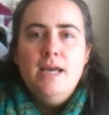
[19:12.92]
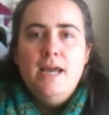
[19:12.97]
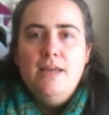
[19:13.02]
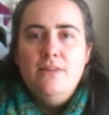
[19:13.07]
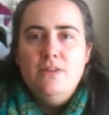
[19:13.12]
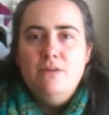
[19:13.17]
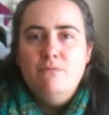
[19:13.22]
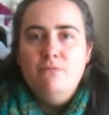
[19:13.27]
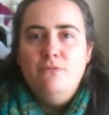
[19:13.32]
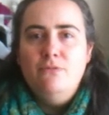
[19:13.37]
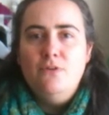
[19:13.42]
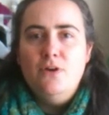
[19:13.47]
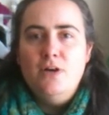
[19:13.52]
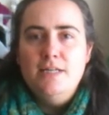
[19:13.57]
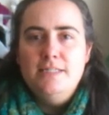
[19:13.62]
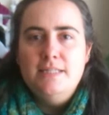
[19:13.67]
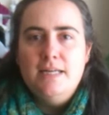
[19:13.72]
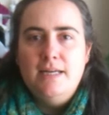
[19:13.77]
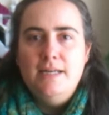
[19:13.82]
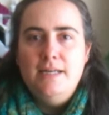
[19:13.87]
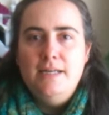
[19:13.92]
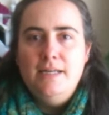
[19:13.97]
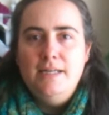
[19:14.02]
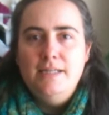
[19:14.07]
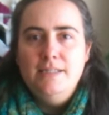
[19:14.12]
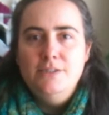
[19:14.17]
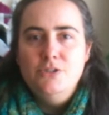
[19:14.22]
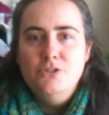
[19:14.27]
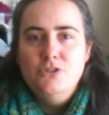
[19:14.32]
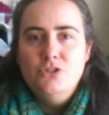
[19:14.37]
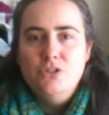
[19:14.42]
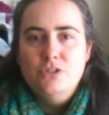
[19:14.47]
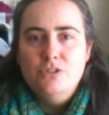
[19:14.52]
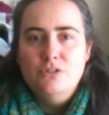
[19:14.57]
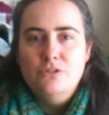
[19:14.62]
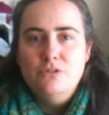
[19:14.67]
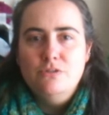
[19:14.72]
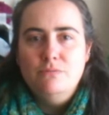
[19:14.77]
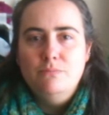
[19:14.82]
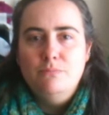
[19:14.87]
And then Friday is
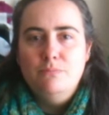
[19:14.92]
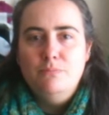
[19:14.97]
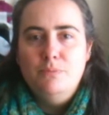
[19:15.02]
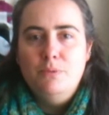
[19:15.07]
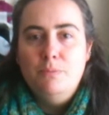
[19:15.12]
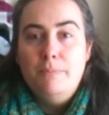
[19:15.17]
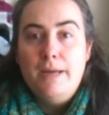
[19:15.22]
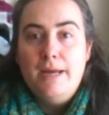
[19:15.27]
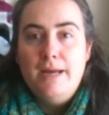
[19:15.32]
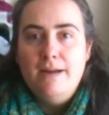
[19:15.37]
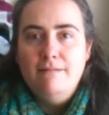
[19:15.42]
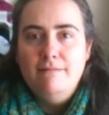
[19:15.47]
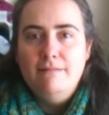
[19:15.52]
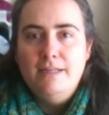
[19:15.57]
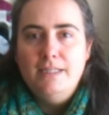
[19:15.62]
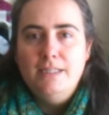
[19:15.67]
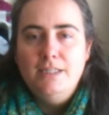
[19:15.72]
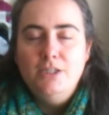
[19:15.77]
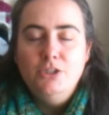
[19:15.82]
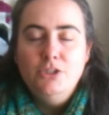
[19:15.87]
just preparing,